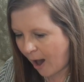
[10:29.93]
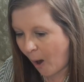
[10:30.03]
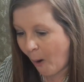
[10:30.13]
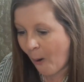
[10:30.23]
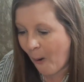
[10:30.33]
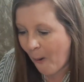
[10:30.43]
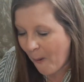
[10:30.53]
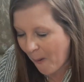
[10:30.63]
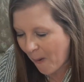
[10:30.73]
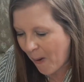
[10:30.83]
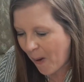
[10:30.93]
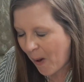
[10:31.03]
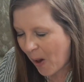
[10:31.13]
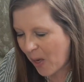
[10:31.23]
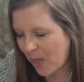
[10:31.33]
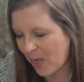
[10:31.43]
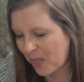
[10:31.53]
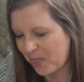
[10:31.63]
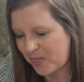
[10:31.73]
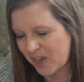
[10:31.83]
Oh,
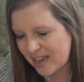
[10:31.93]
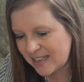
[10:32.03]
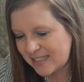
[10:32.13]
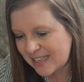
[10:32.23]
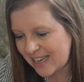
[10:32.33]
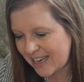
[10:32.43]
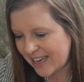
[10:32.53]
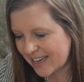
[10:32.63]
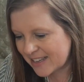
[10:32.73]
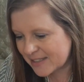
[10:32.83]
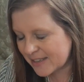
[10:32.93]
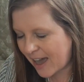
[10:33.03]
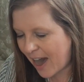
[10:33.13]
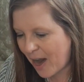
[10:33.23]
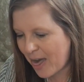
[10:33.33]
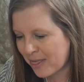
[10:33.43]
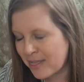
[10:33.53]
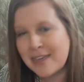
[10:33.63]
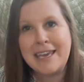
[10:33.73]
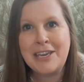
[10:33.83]
this is
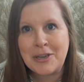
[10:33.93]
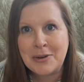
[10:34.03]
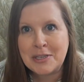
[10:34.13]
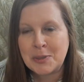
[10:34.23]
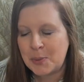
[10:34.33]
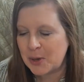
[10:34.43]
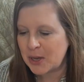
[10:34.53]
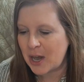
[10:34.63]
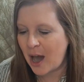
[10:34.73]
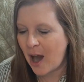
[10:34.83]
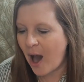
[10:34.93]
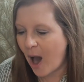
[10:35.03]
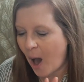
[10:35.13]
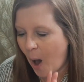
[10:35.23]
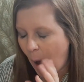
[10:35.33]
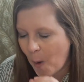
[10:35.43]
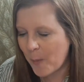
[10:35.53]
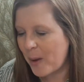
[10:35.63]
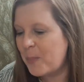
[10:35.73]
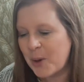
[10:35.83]
the cutest book.
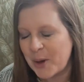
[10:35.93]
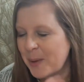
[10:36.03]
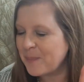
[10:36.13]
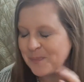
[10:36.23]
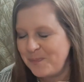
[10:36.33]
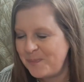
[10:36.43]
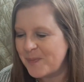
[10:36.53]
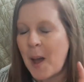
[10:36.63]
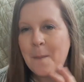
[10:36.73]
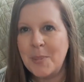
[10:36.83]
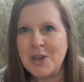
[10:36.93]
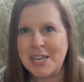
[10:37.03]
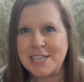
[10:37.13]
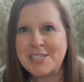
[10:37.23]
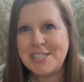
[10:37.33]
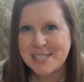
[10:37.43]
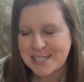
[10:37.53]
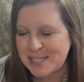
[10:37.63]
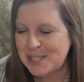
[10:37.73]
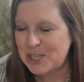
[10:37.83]
Oh, bookish.
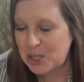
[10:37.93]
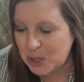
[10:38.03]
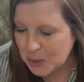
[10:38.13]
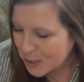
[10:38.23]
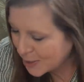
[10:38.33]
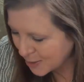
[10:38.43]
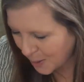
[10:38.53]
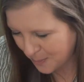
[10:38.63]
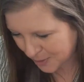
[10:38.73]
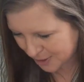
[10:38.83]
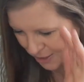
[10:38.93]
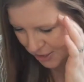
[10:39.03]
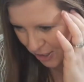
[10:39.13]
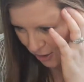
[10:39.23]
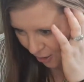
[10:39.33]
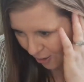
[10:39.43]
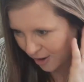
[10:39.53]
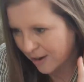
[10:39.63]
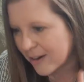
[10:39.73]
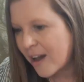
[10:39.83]
This is the cutest bookish
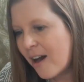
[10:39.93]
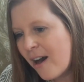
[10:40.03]
card.